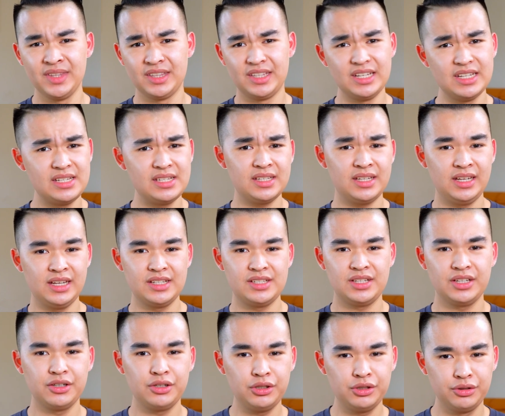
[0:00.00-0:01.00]
These
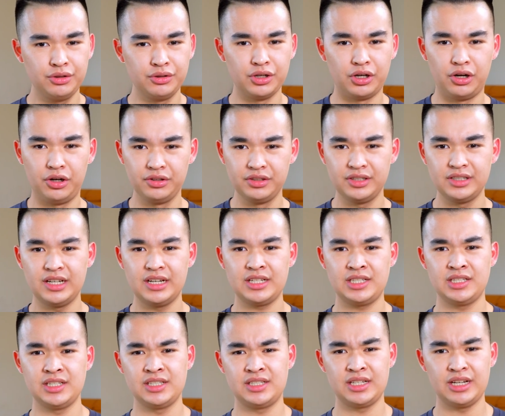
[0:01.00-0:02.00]
kits include all the
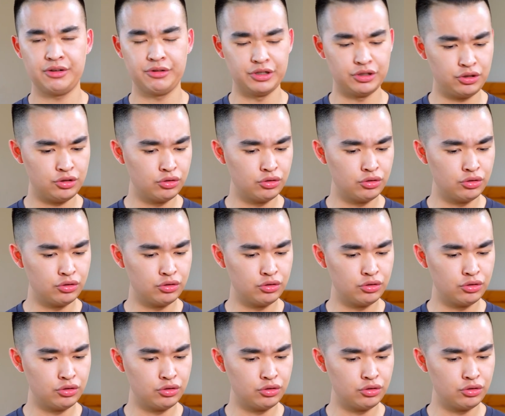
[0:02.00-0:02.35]
necessary